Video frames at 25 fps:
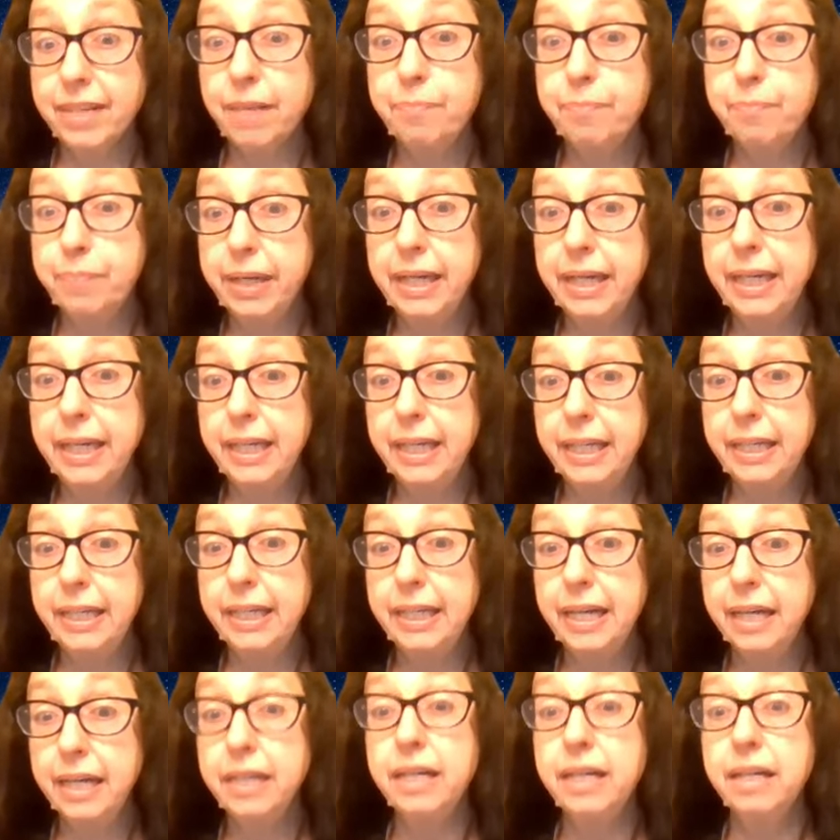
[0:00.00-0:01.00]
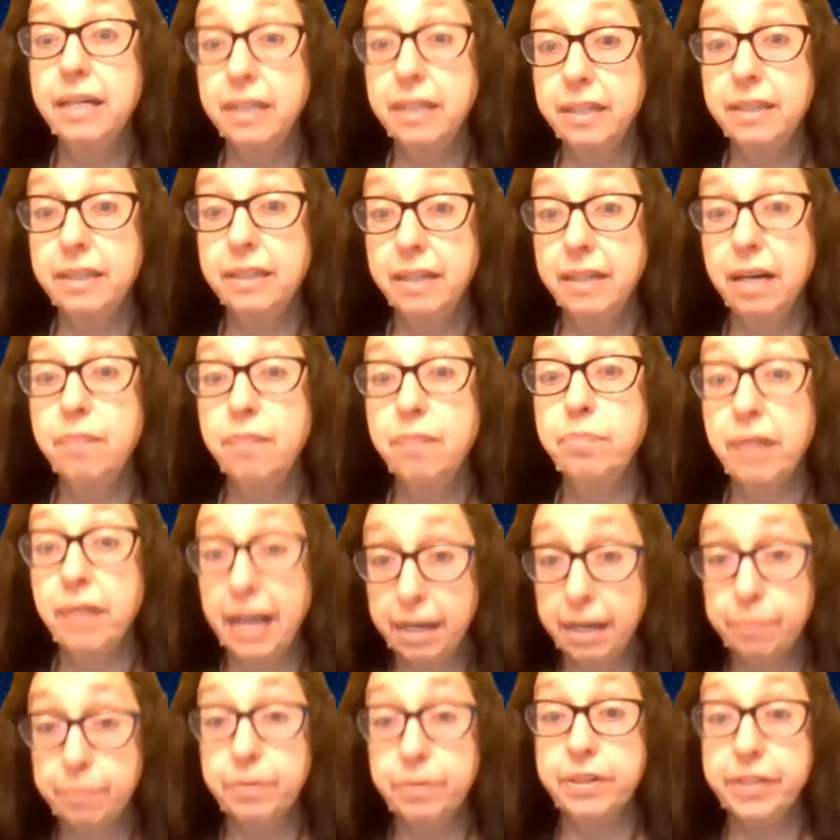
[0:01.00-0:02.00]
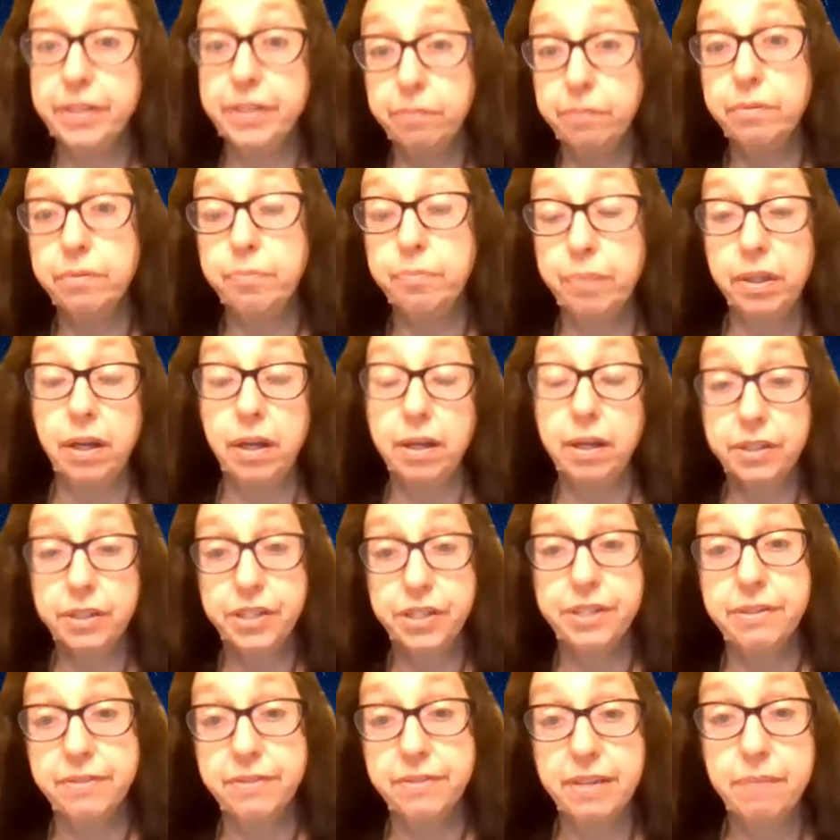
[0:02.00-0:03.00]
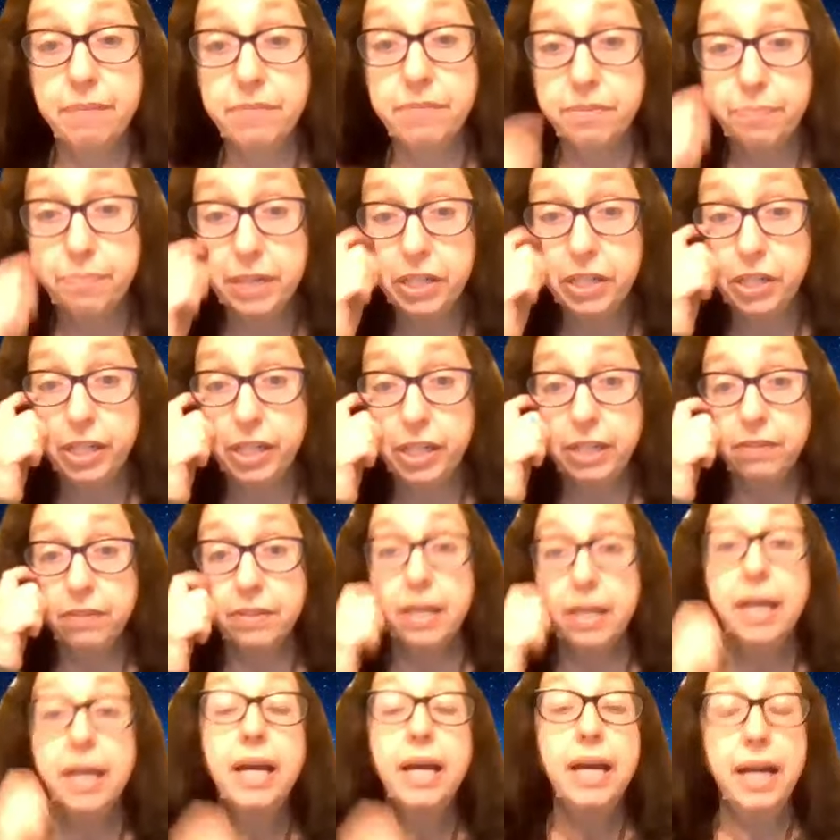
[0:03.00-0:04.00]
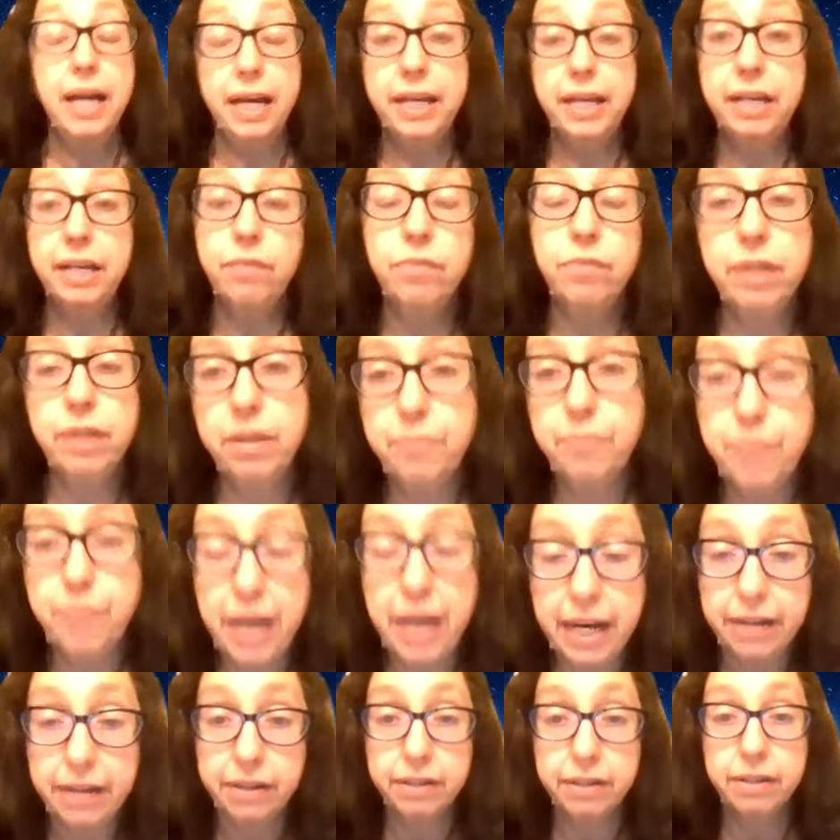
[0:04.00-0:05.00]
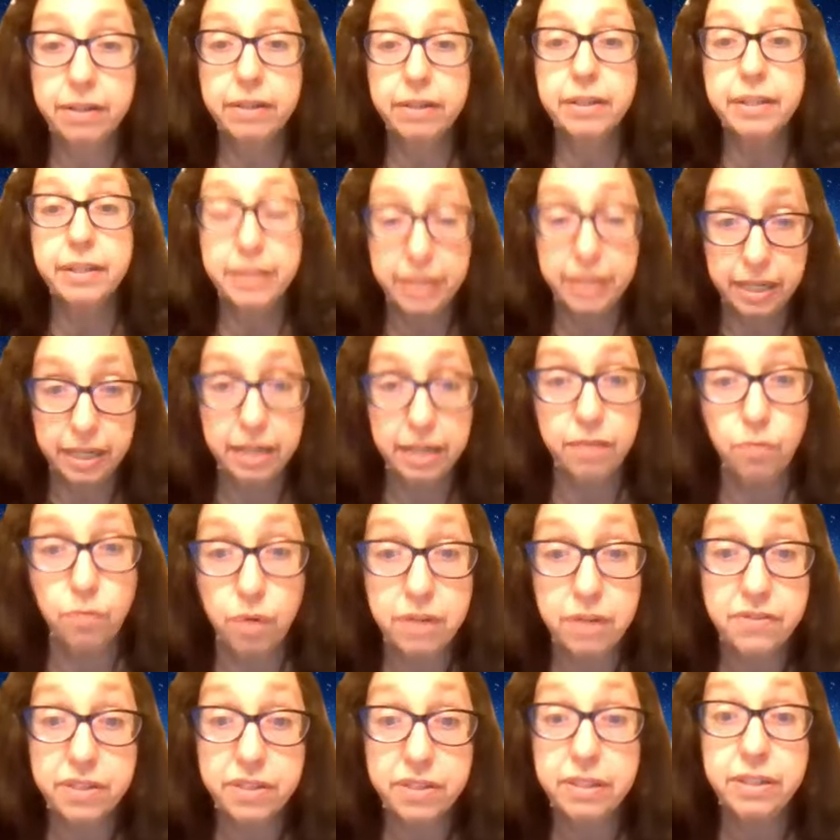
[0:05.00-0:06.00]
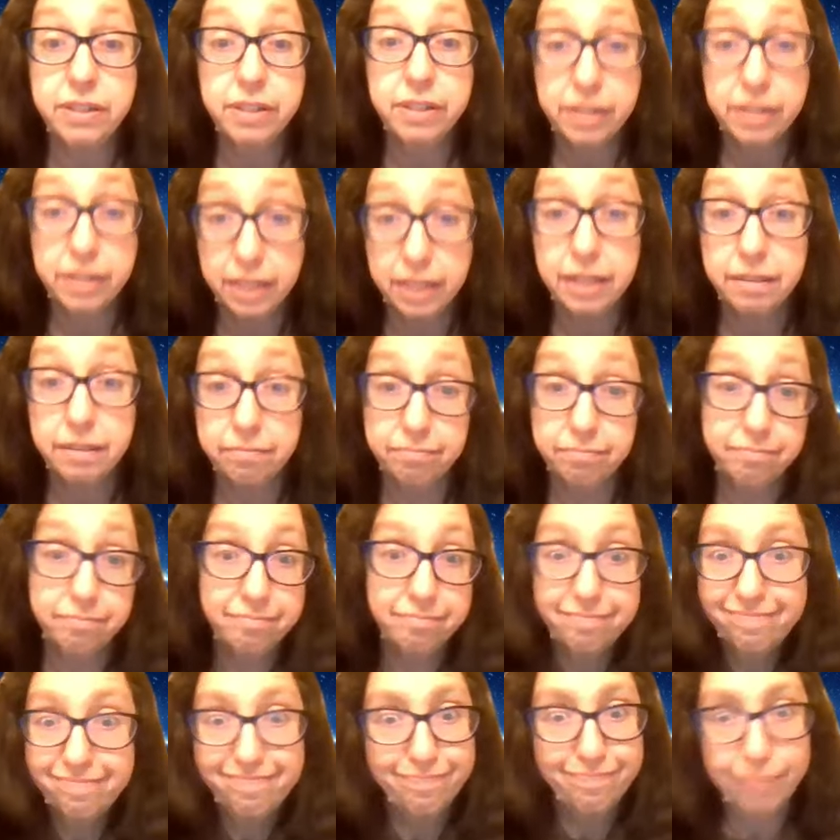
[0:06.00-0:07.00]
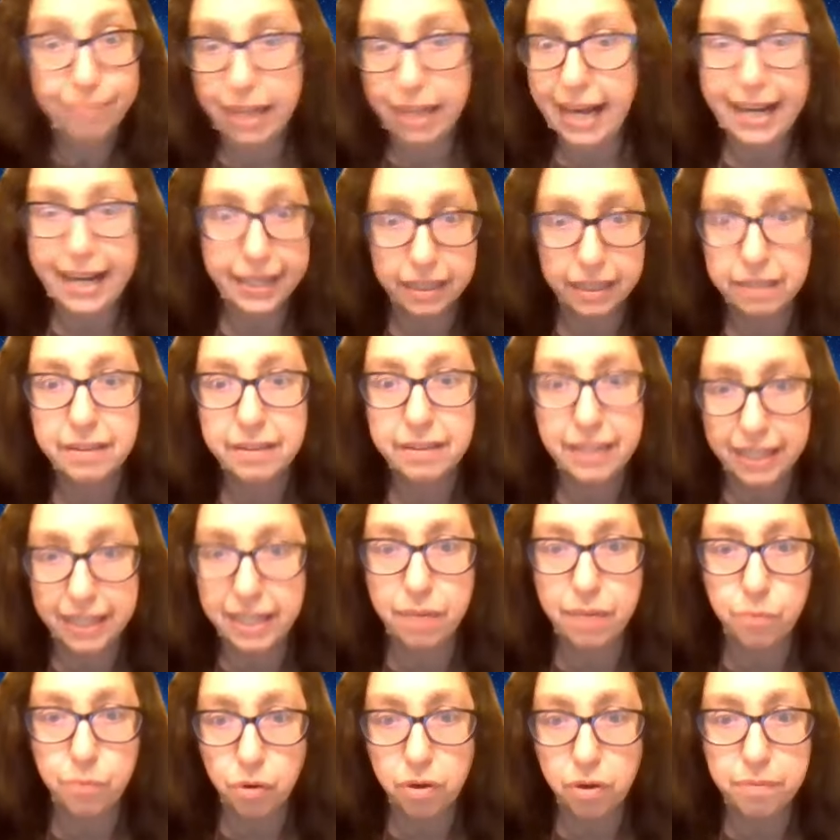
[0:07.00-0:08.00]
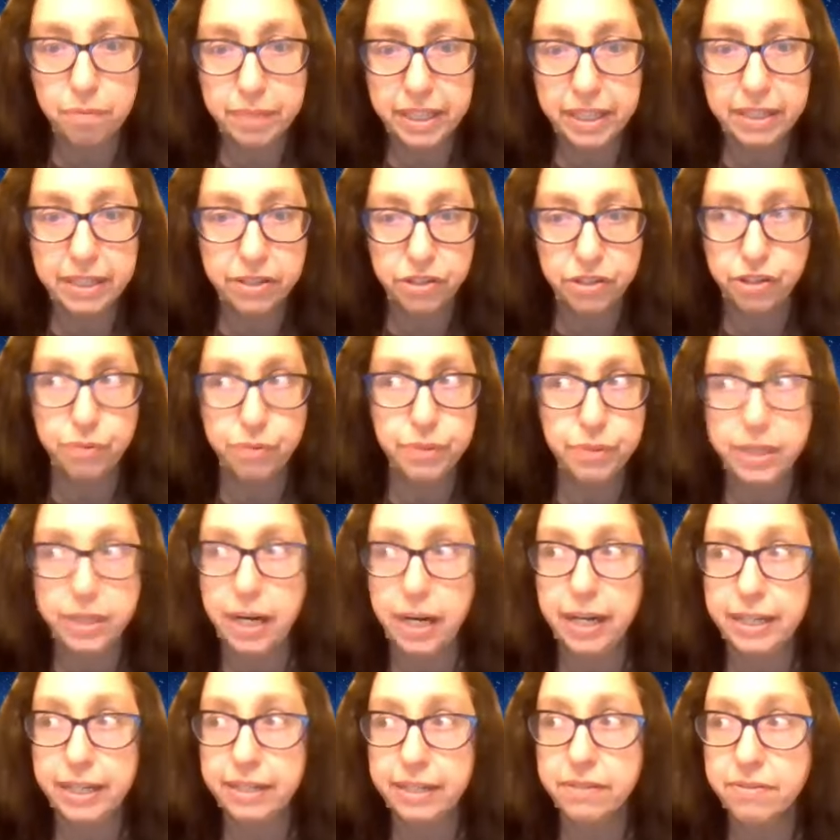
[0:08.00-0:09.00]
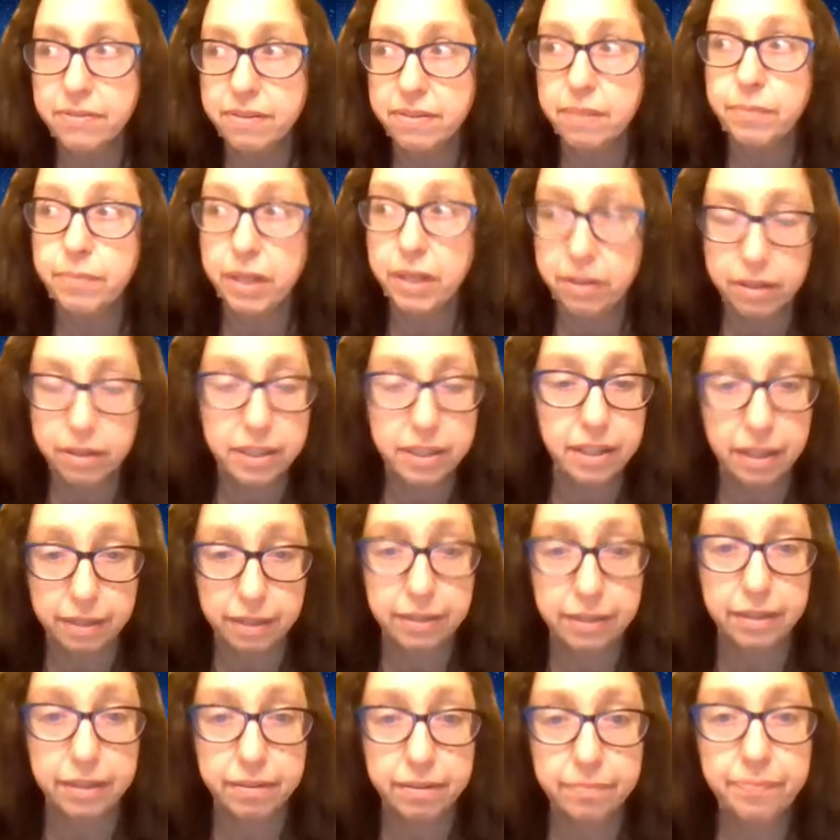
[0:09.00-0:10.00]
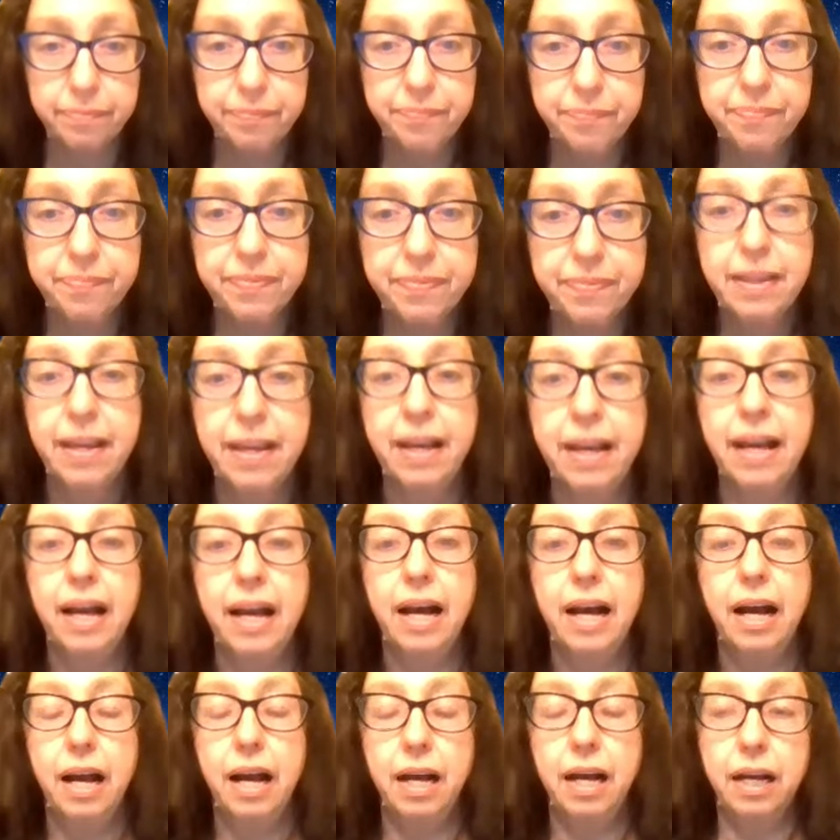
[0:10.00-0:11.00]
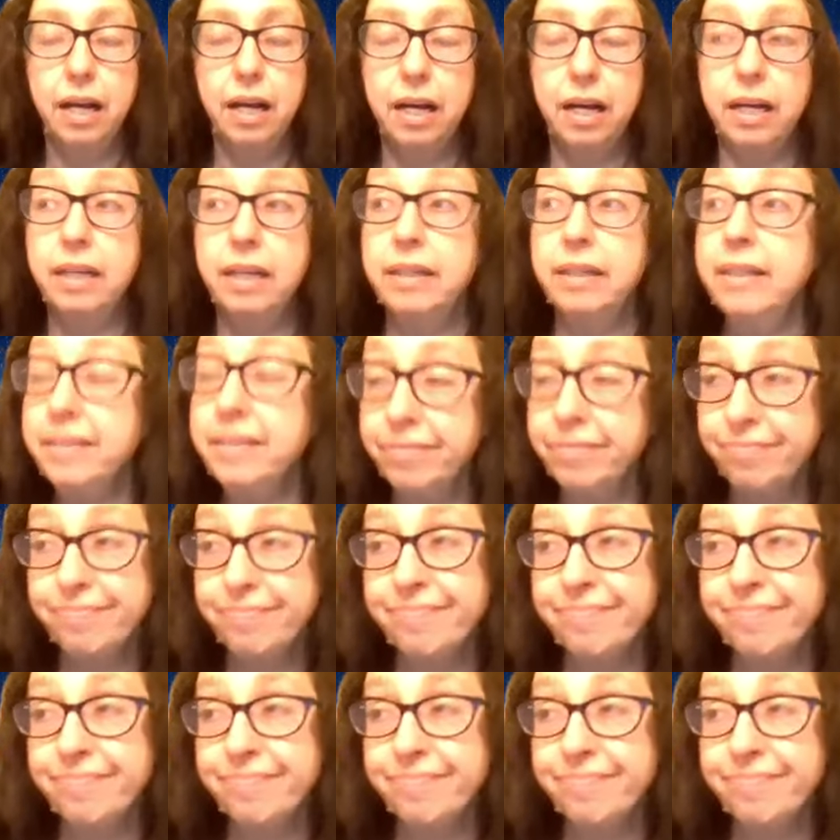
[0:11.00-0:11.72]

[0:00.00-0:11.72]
be a blackbird. It would belong to the same species, and it wouldn't matter that it wasn't black anymore because you dyed it some other color. I